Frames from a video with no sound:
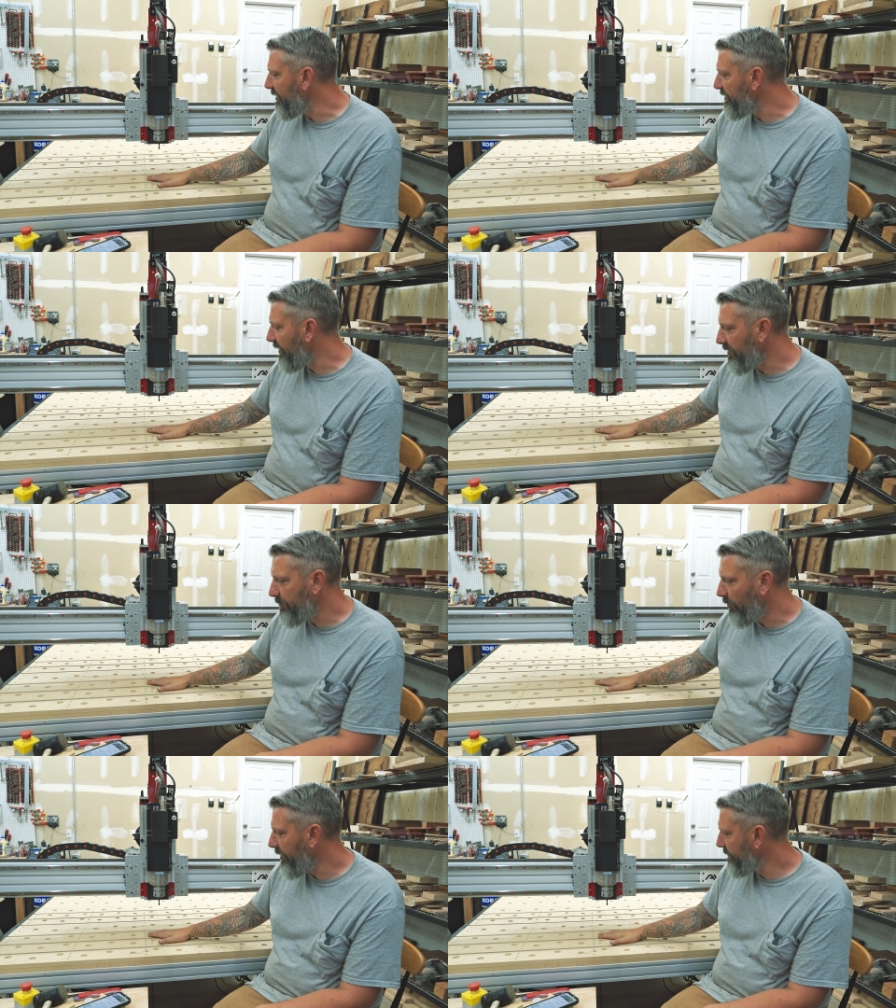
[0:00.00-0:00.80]
the surface
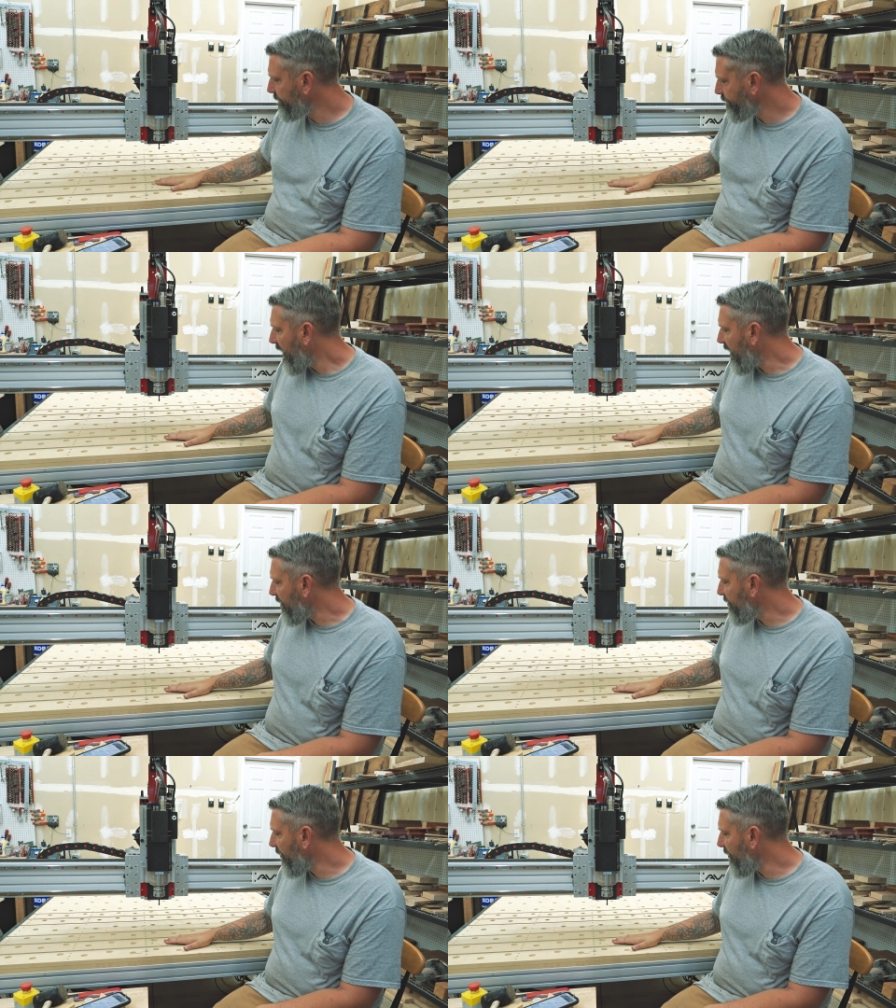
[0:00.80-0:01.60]
board and I'll
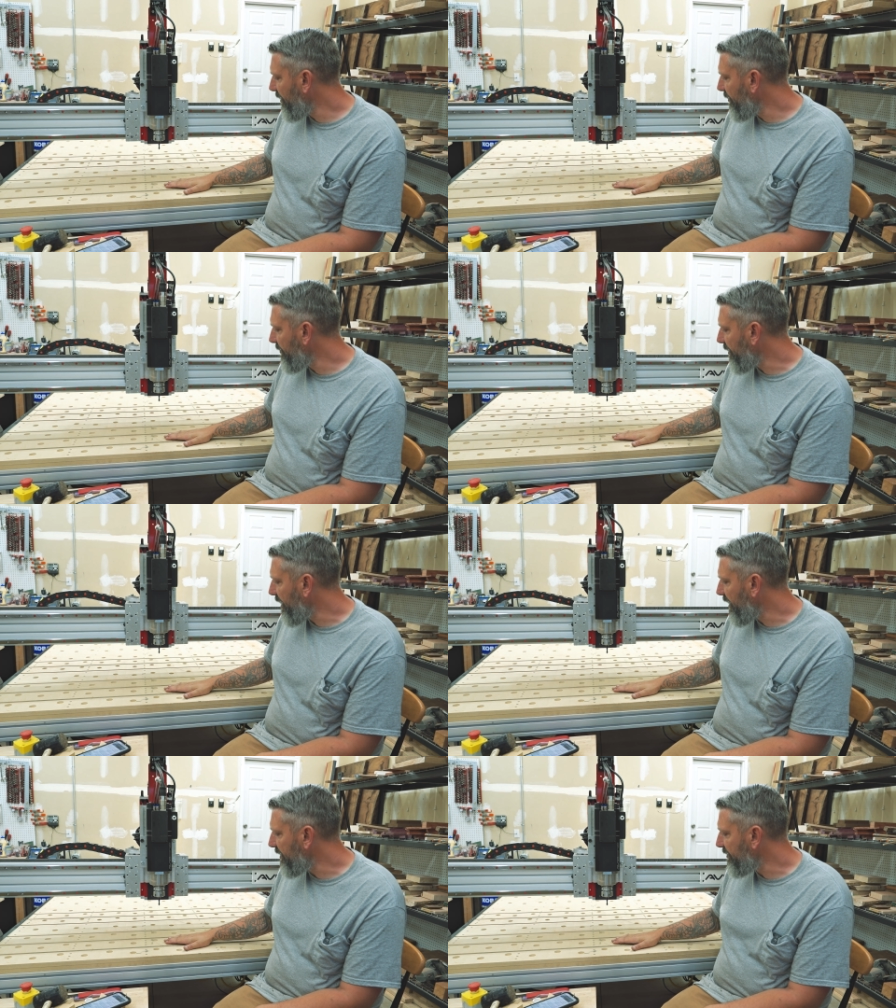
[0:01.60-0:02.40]
show you
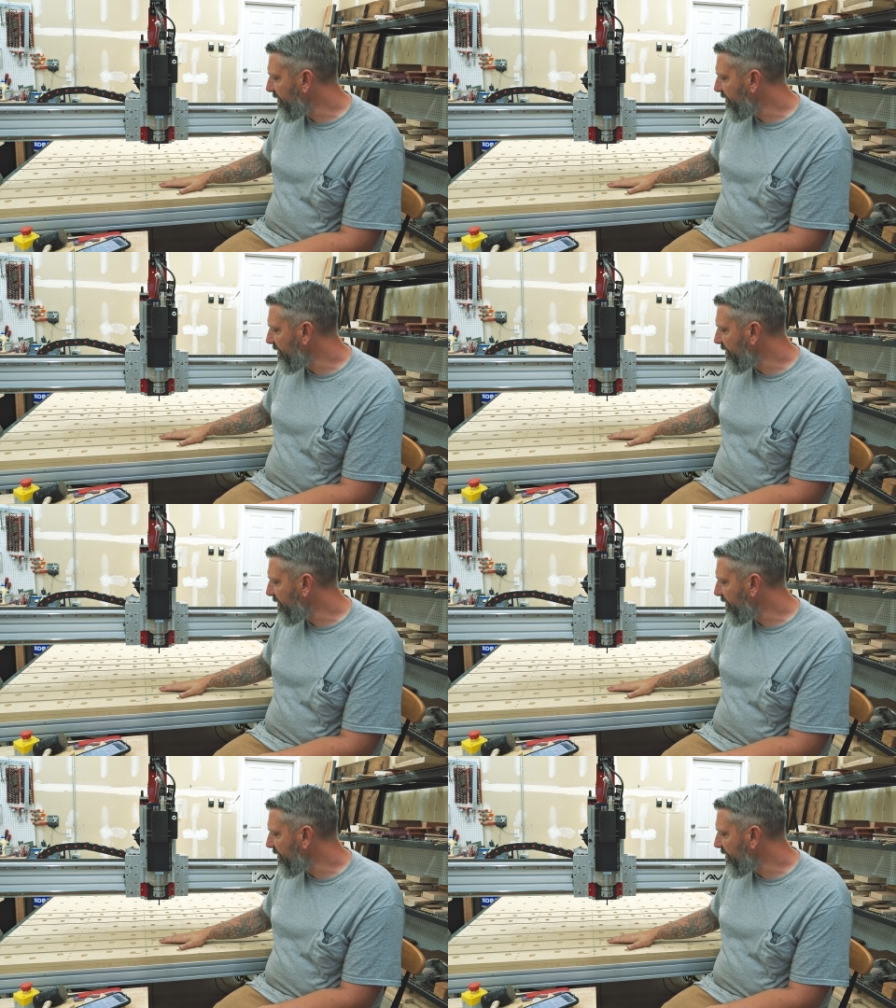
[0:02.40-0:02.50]
uh,